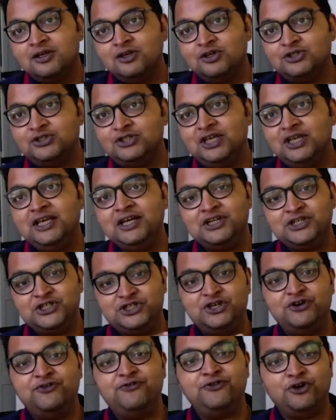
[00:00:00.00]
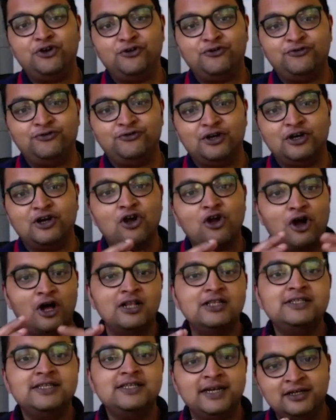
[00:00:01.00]
you're seeing a shift of a call
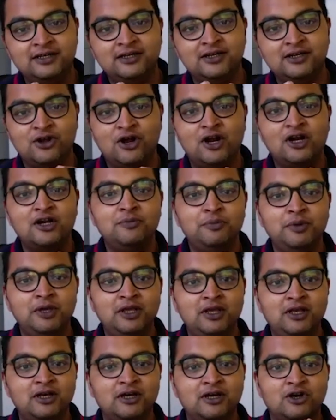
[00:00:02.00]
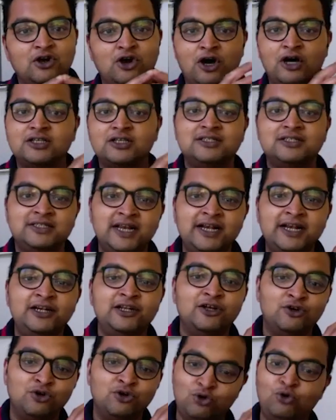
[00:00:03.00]
center not being the cost
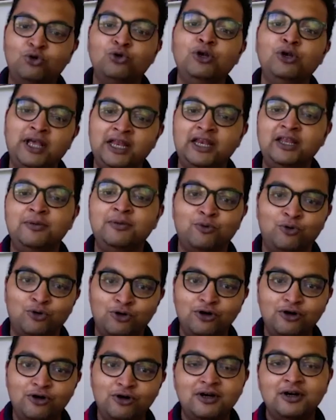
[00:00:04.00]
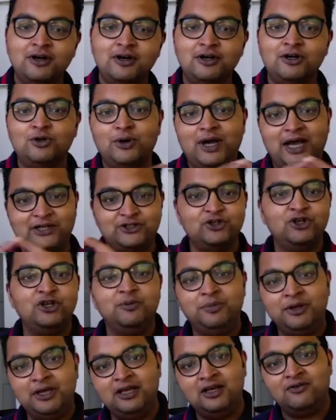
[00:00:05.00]
center only anymore to actually
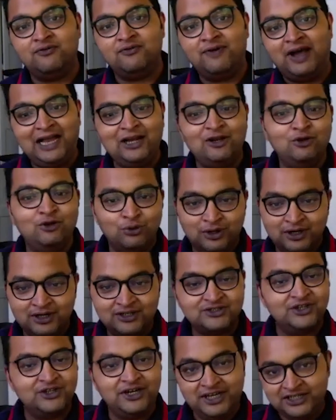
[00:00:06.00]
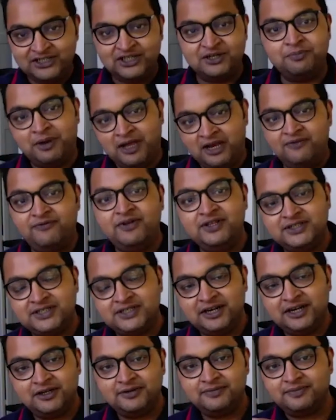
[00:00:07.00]
being a value and a strategic benefit
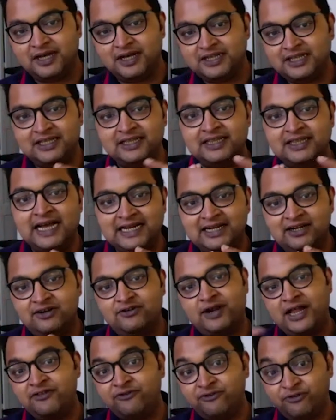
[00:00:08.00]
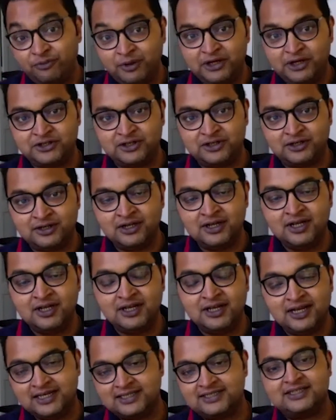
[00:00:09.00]
center. I think that transformation
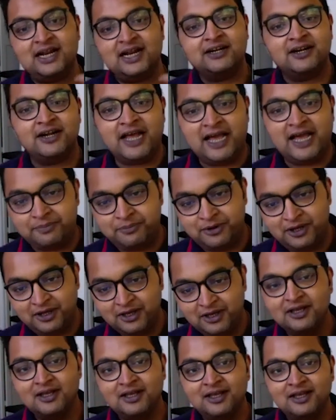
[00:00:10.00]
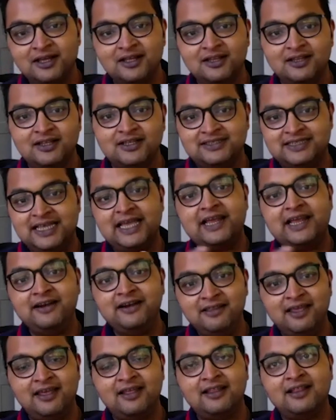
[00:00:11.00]
has started happening. The
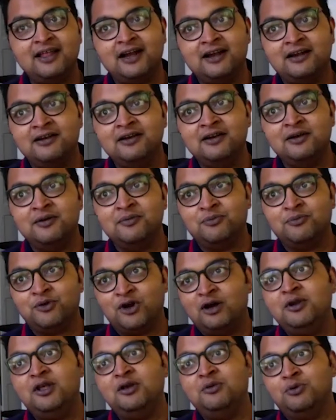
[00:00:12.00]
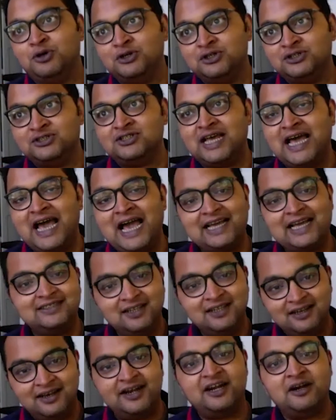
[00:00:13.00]
second thing that probably was
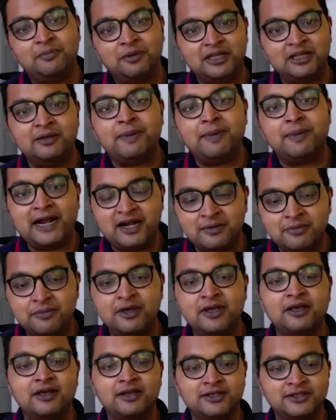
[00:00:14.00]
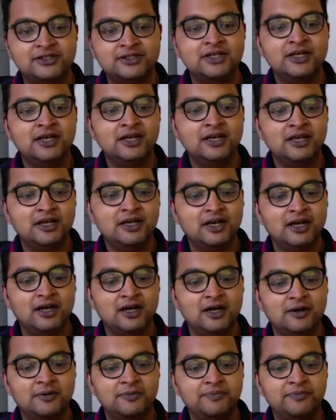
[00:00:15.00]
accelerated by the pandemic is
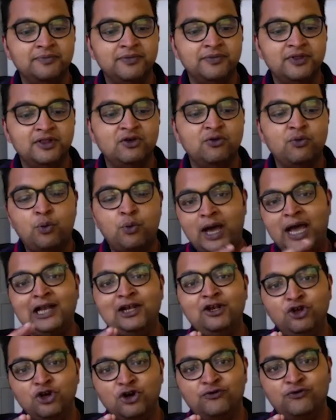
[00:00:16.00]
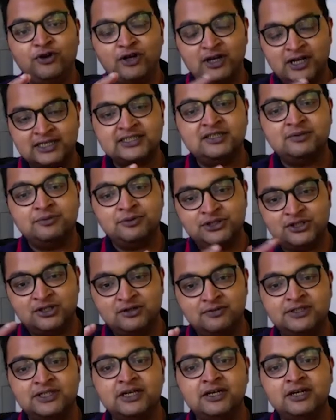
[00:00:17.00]
the value of a customer
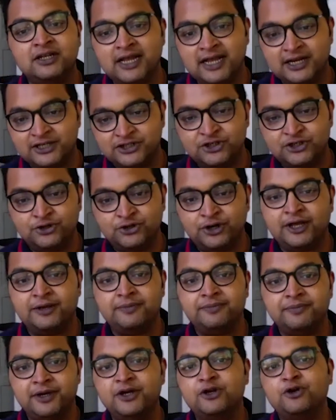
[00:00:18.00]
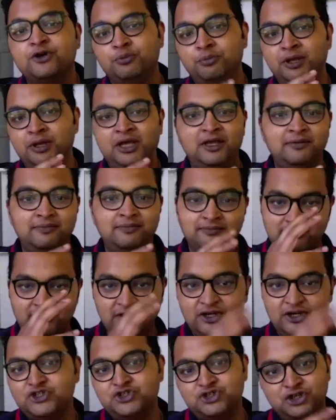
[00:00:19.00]
service interaction today. It could be
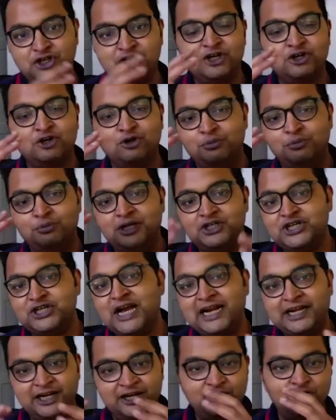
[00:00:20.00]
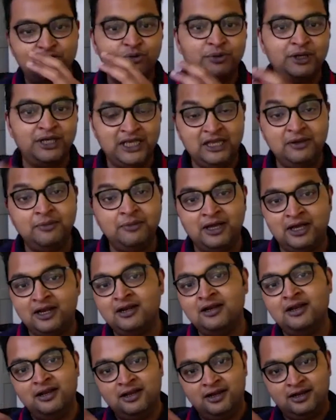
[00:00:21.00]
digital, it could be chat, it could be
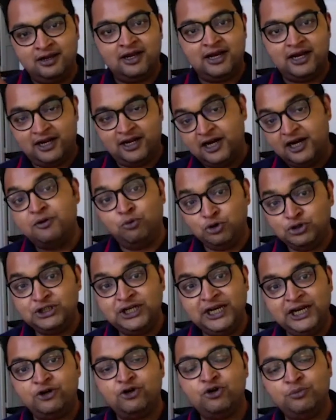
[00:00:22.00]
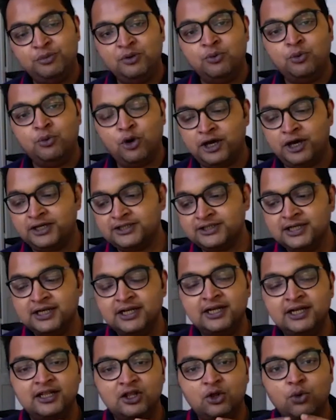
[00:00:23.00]
email, and mostly it could be voice.
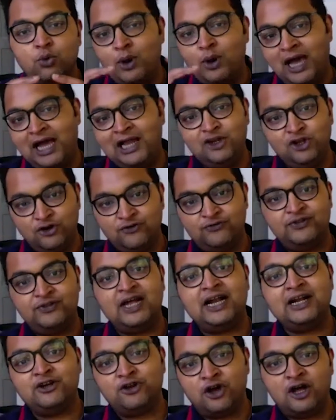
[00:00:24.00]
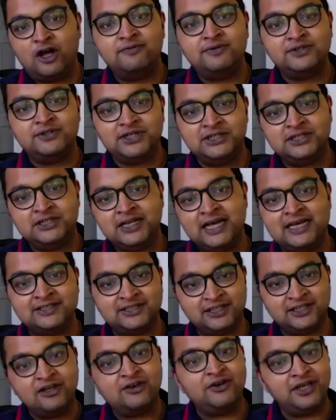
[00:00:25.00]
The value of that conversation has
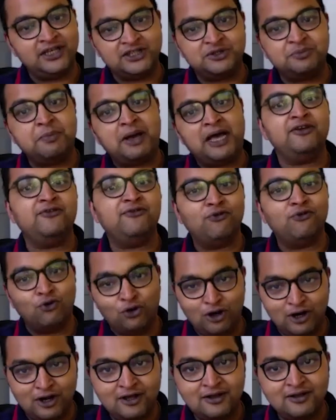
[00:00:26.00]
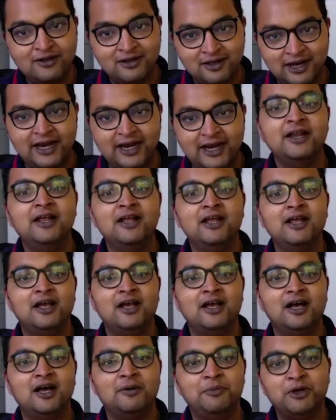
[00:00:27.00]
increased manifold, right?
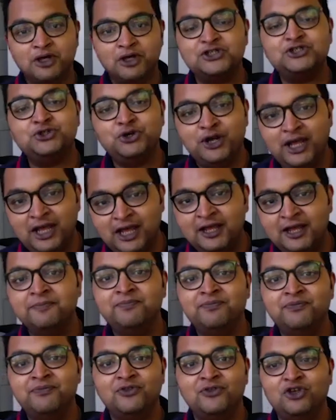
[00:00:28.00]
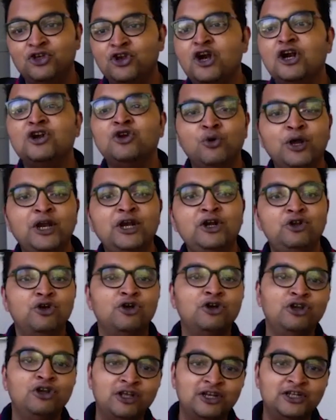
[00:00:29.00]
Because today you're not going to
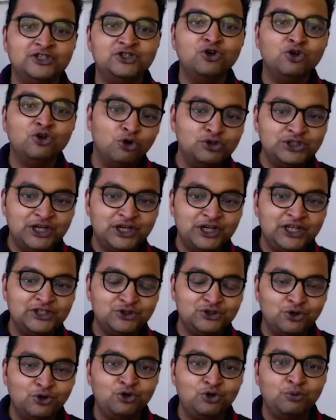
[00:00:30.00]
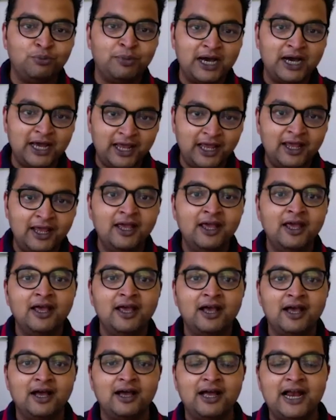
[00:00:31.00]
your nearest grocery store to buy,
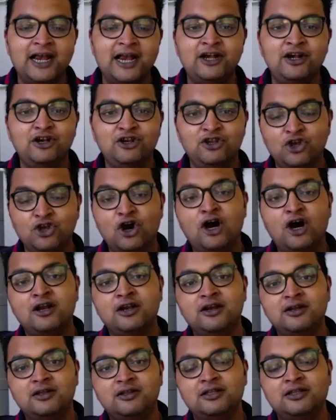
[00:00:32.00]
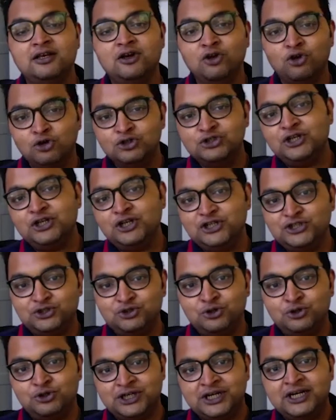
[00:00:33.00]
and the grocery
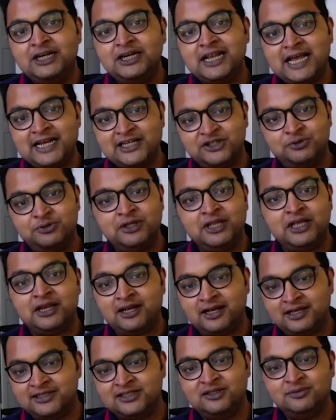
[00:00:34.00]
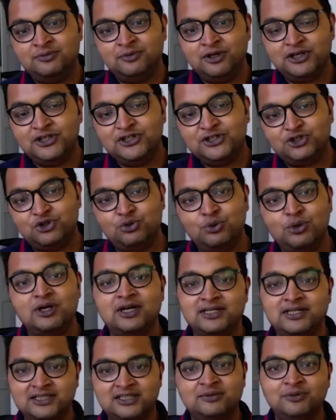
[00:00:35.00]
store's interaction with their customer is through a
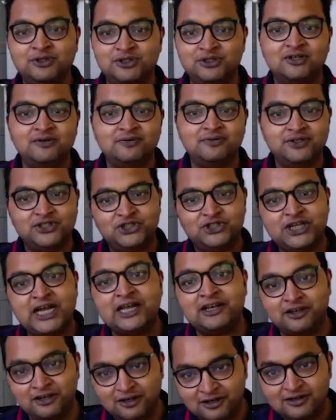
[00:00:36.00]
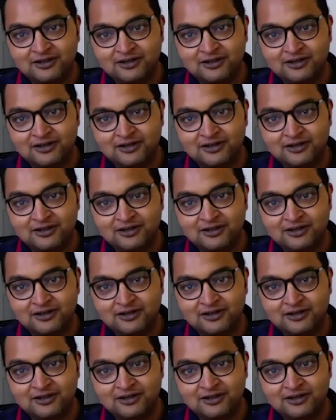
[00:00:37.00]
customer service channel,